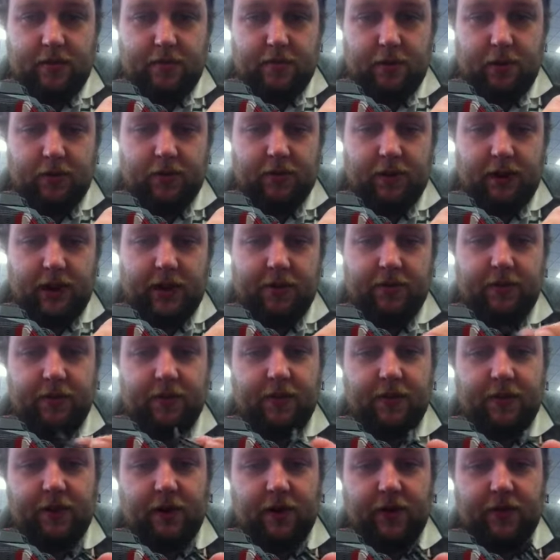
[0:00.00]
multi-laser
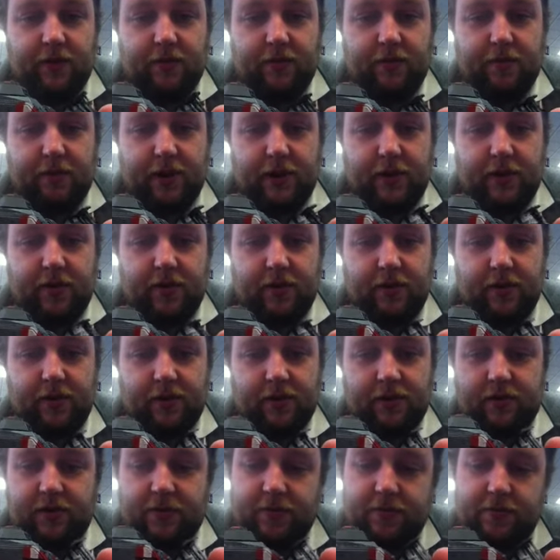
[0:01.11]
on the turret's
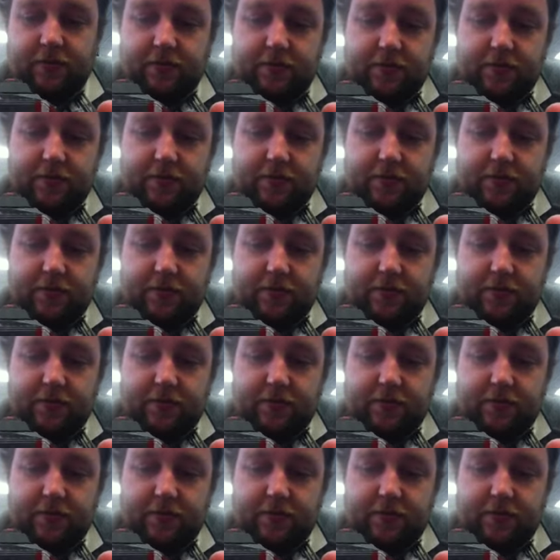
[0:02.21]
magnetised.